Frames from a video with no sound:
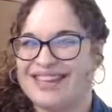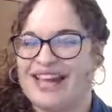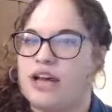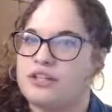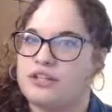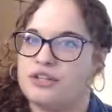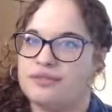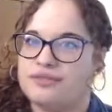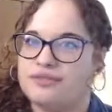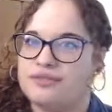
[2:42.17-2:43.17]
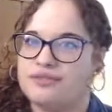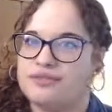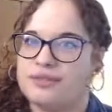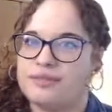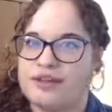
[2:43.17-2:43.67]
How'd you do?
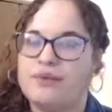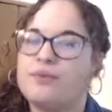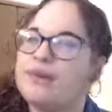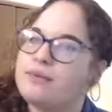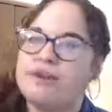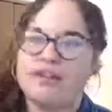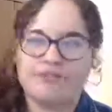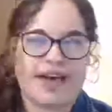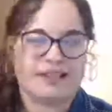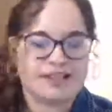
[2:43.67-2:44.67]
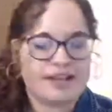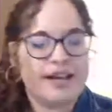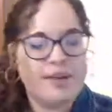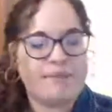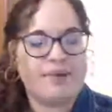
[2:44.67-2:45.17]
It's pretty good. We did pretty fast,
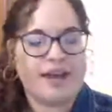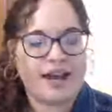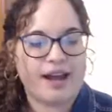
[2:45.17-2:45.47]
but